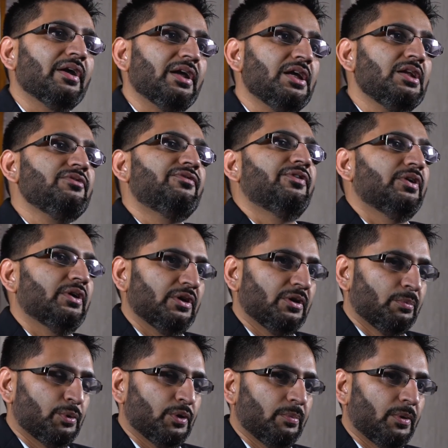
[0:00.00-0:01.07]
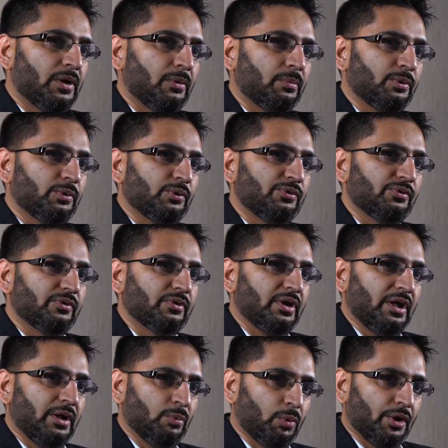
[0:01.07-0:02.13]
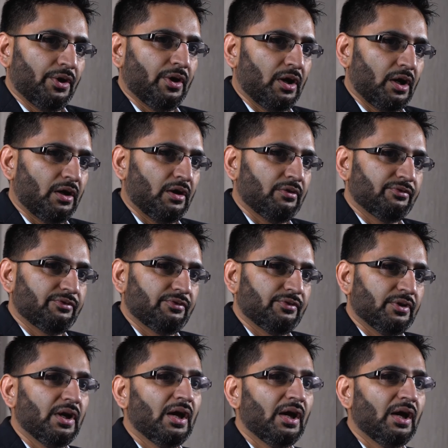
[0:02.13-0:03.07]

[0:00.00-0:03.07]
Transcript: infinite number of marbles in one half